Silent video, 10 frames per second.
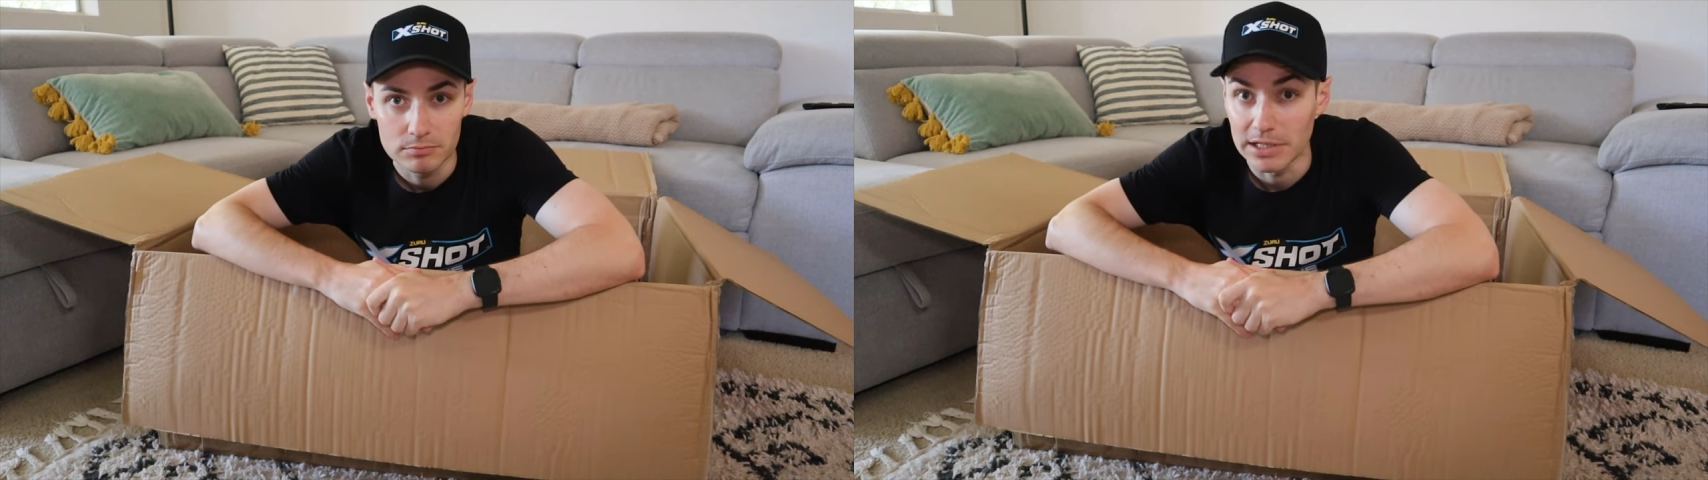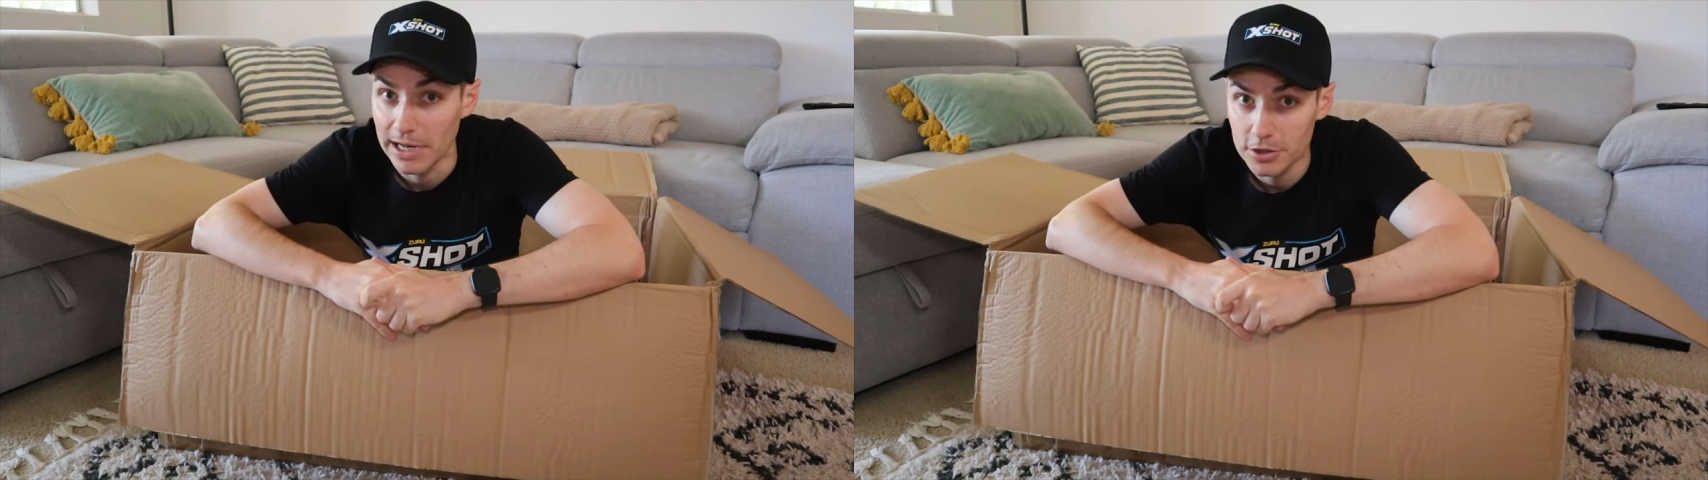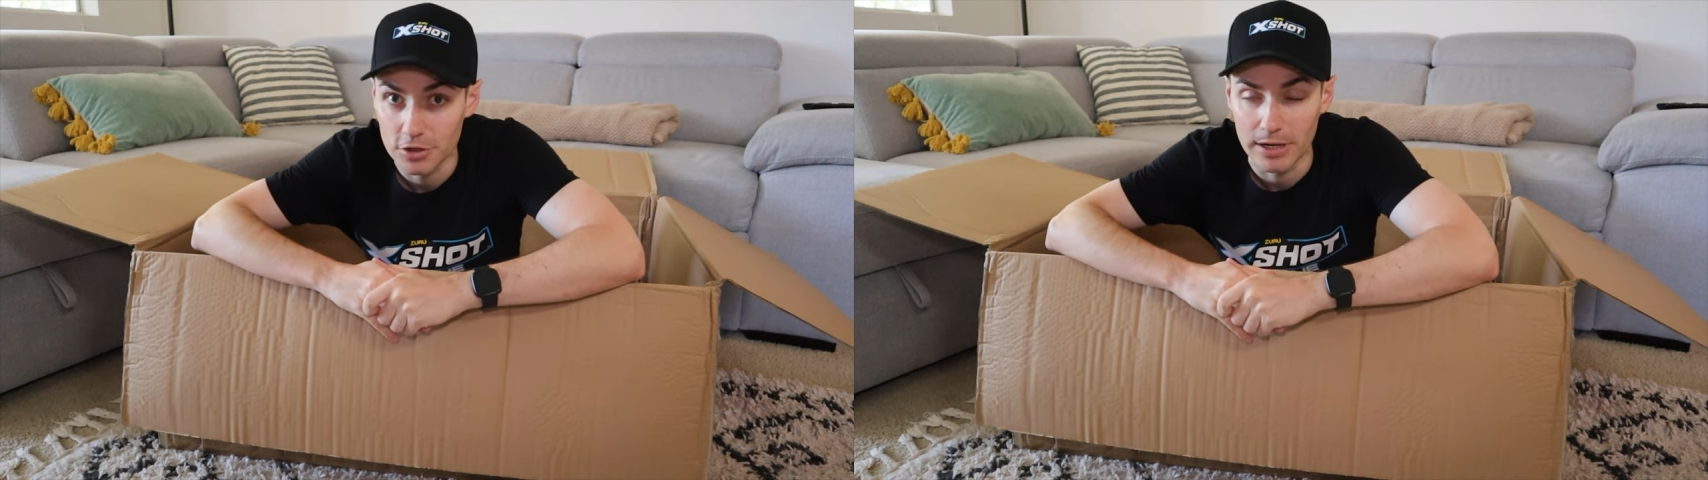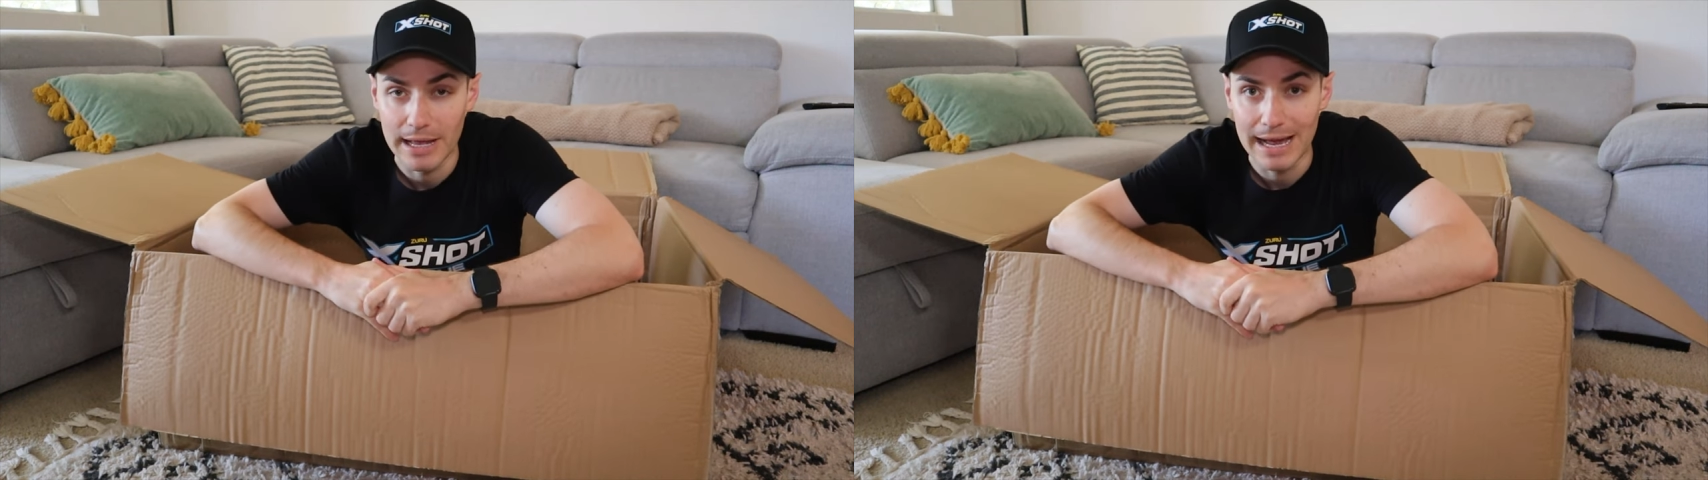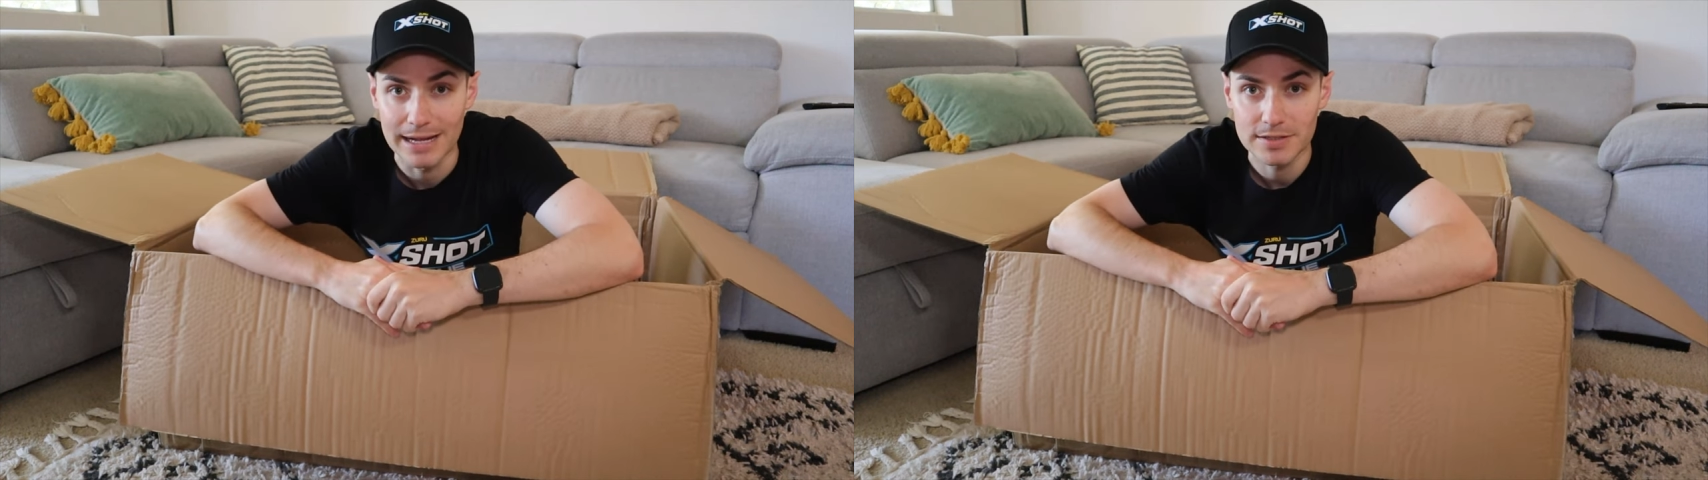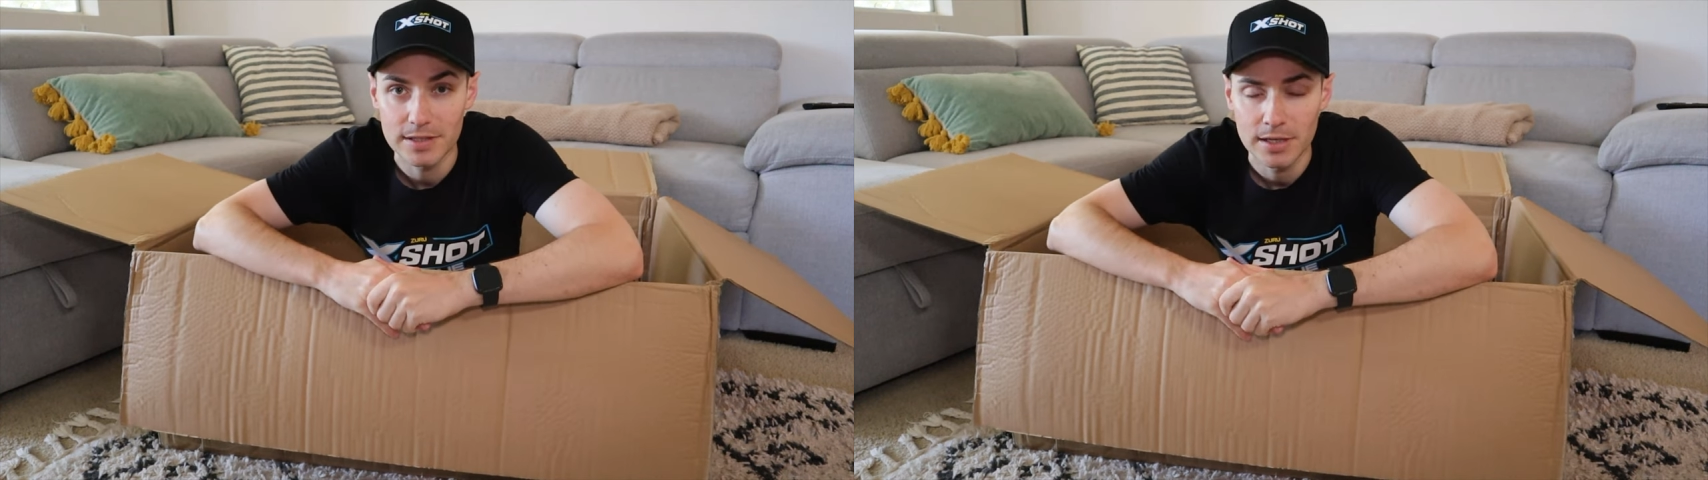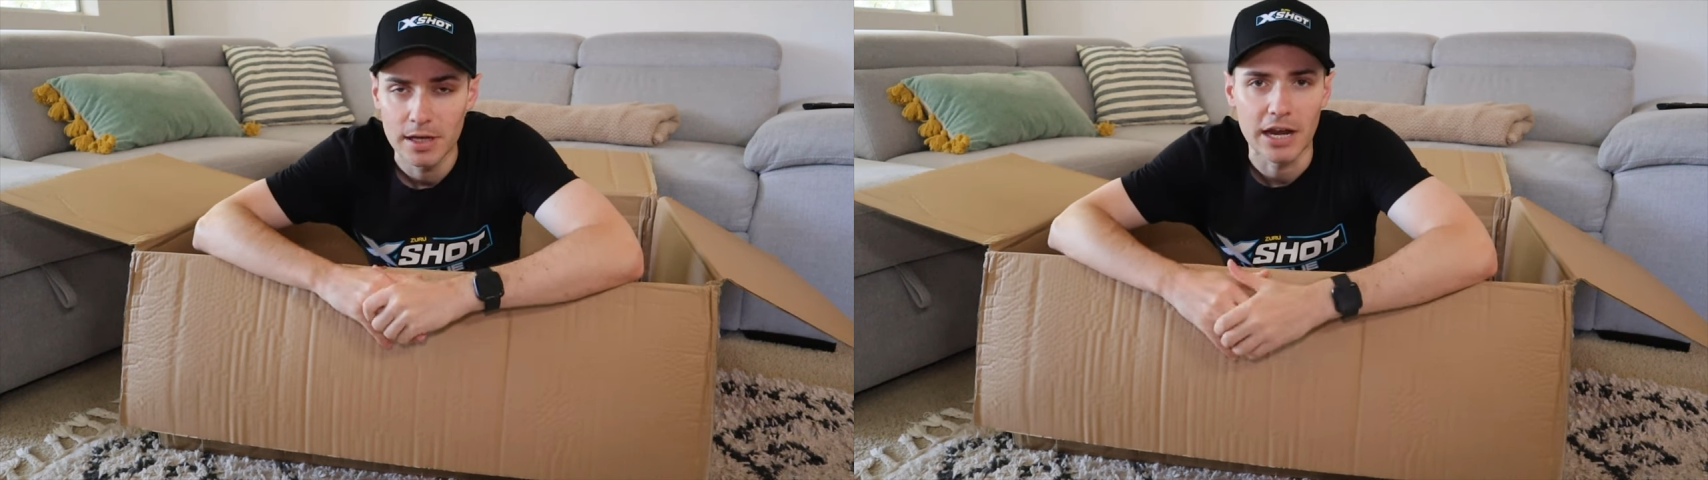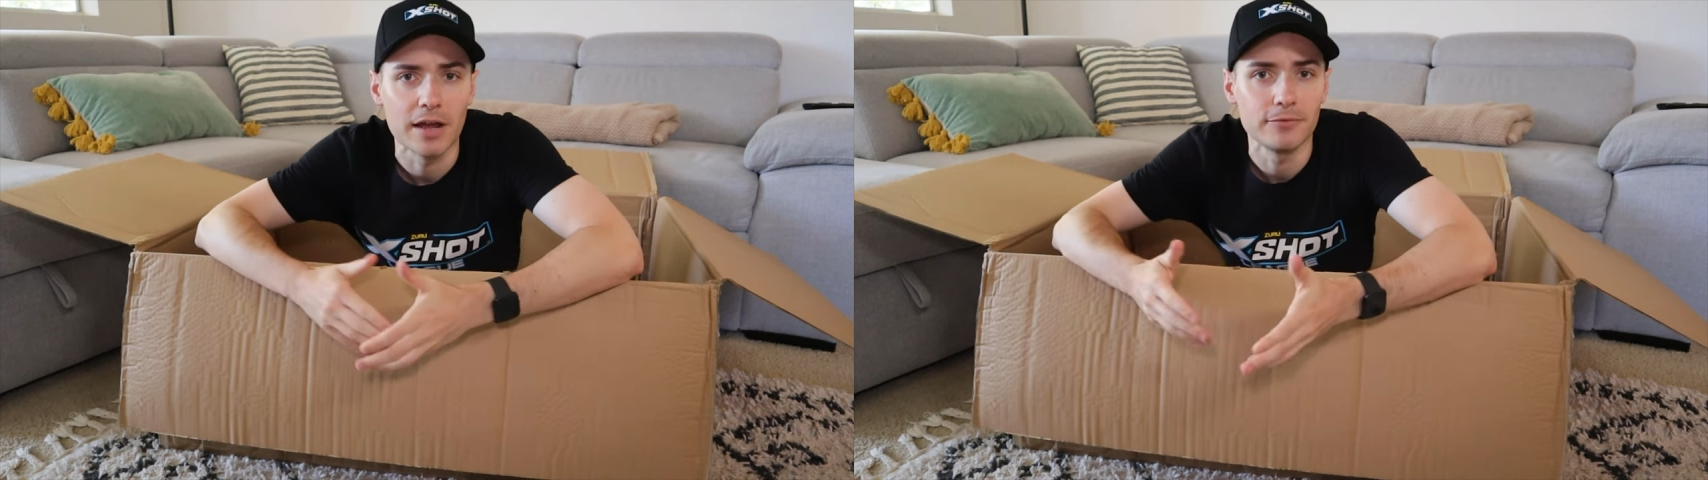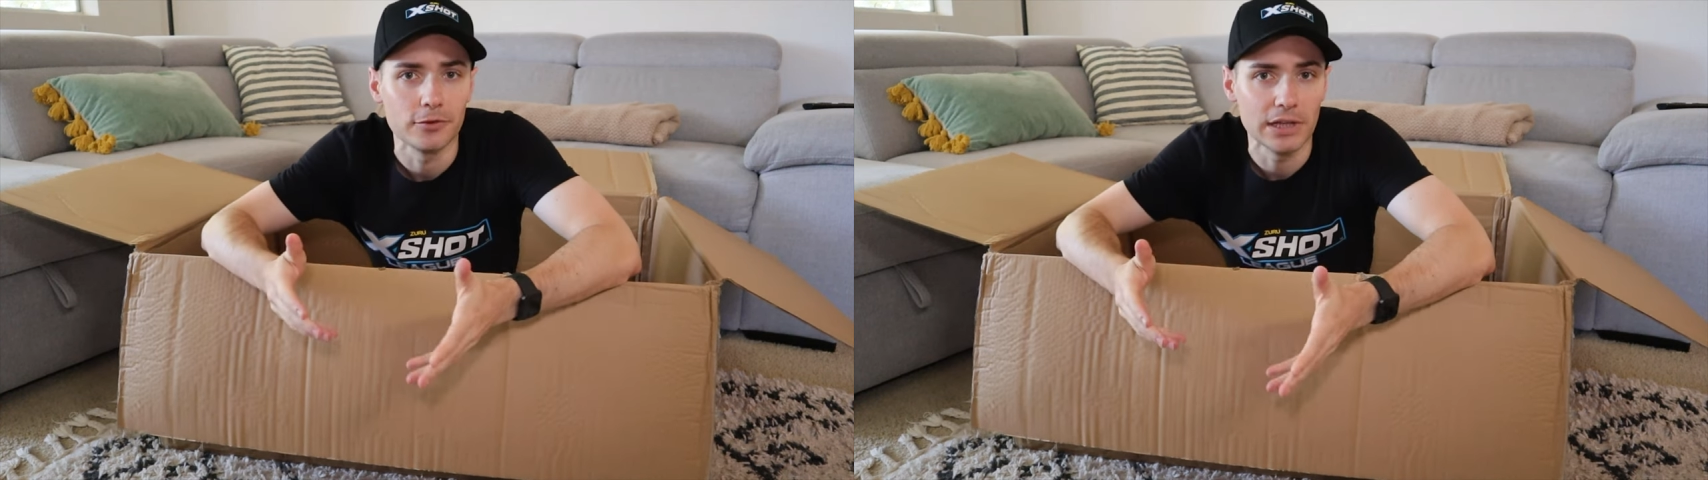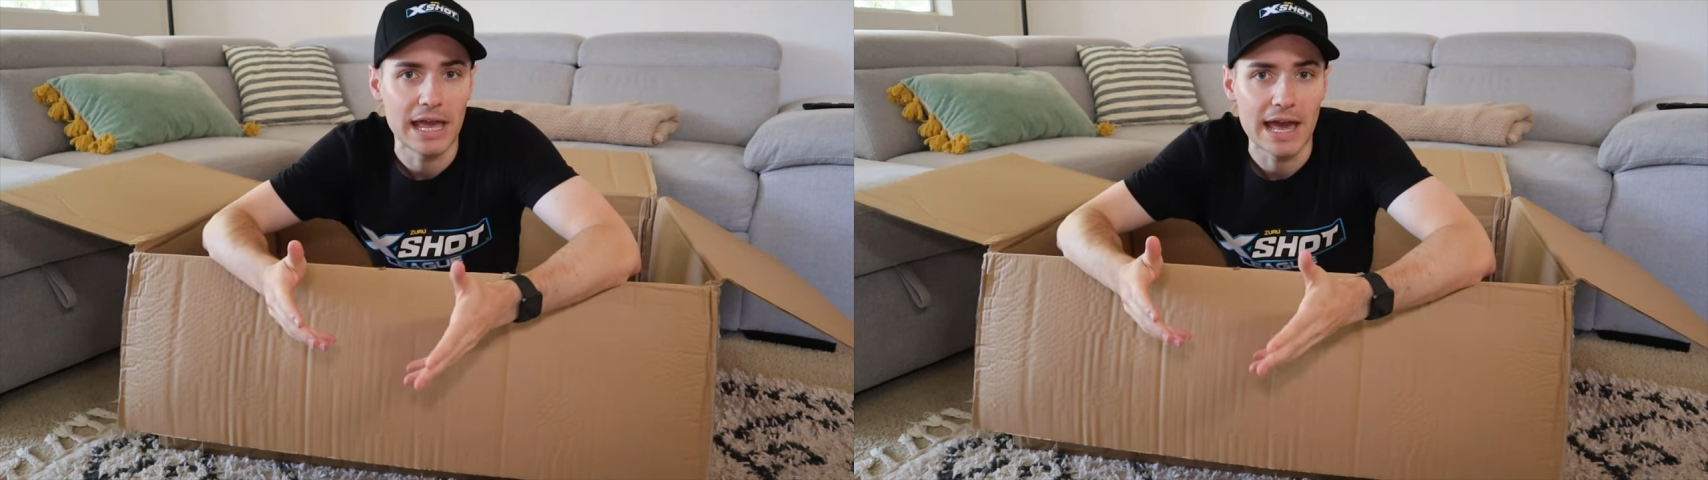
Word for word: an X-Shot hat, and I am fully